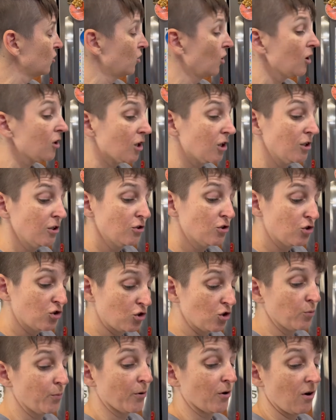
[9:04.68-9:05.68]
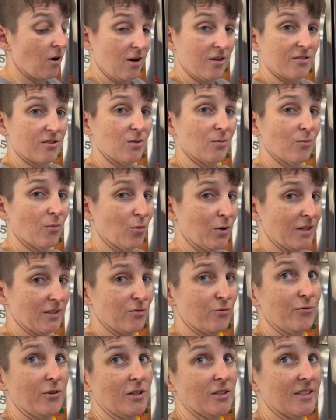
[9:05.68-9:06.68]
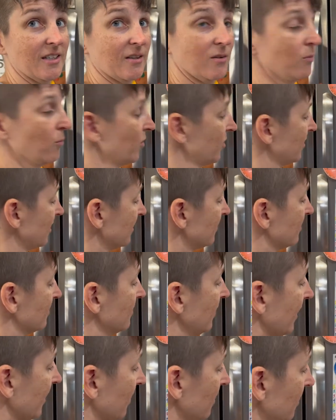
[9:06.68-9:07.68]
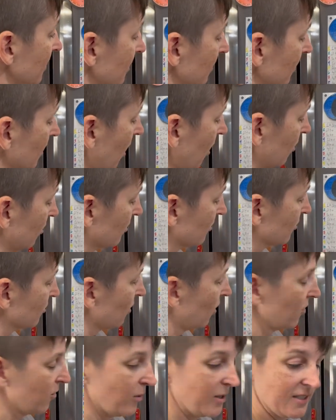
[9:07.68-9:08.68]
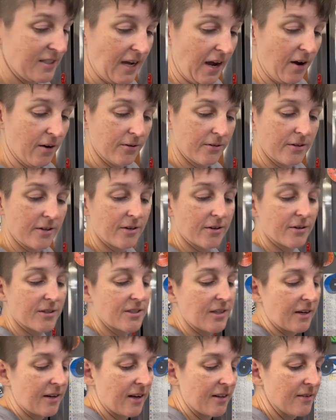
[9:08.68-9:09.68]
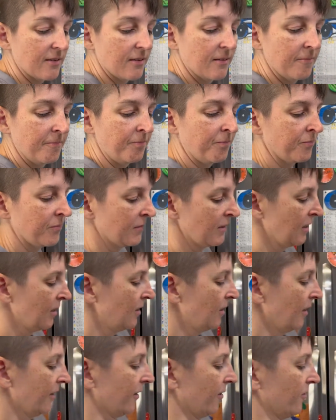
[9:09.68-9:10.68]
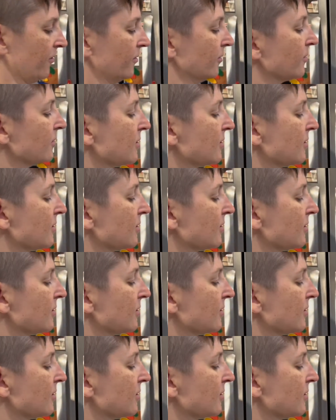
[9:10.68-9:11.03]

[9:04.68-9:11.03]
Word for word: look super awesome when it's filled in with these like colors all the way down, you know, cause I got our little